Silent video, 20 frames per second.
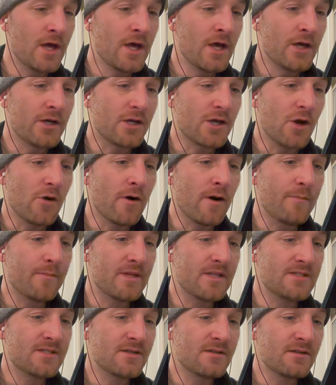go up
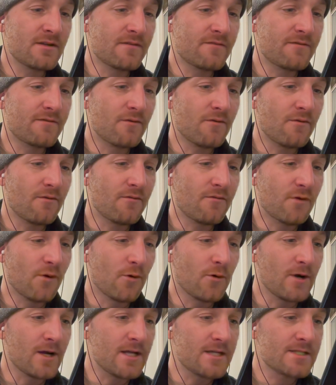into the
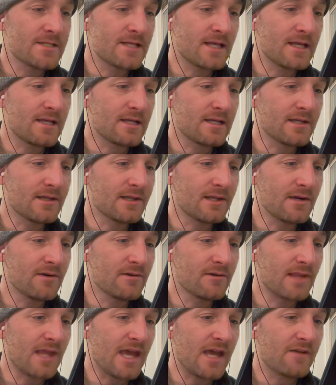forest and clear
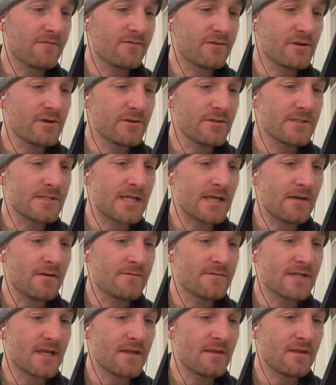land for
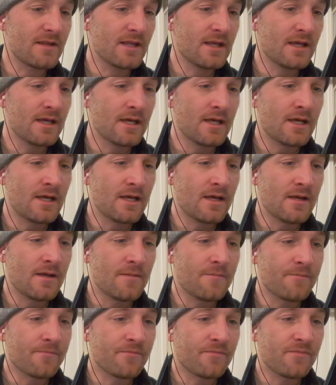yourselves
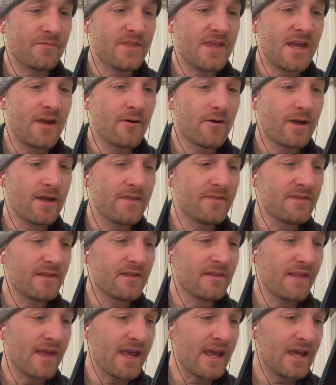there in the
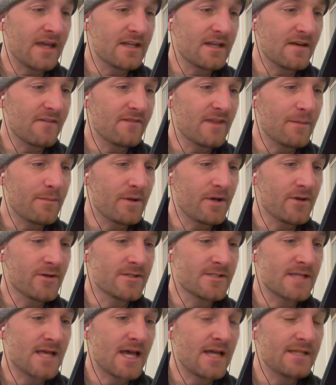land of the
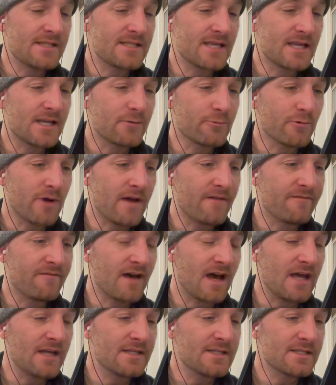Perizzites and
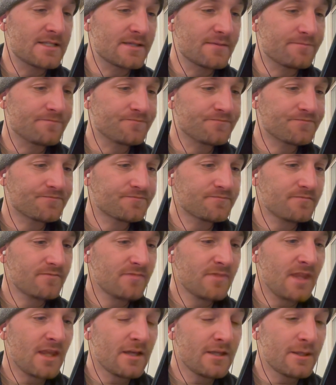Rephites."
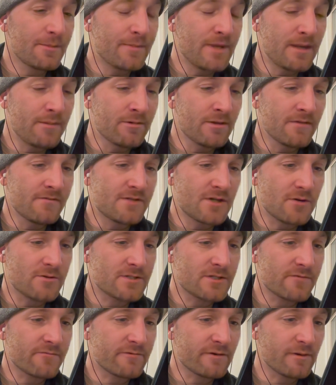The people of
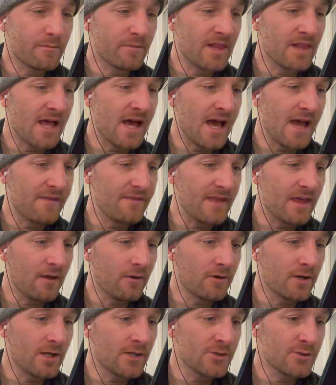Joseph replied, "The hill
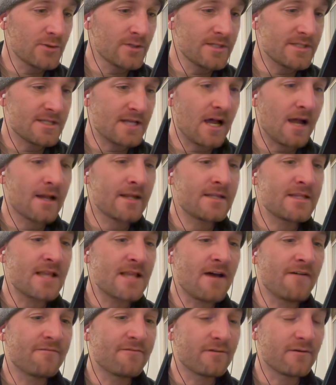country is not
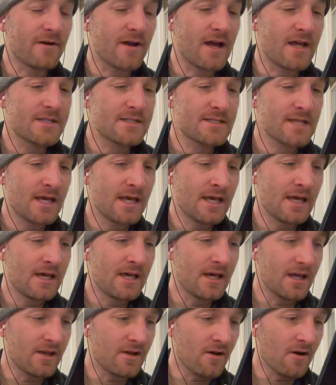enough for us,
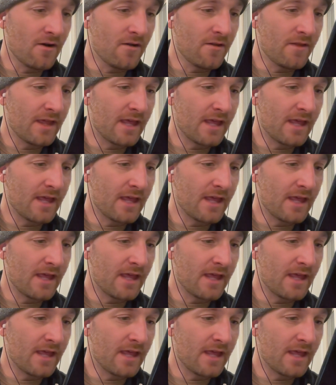and all the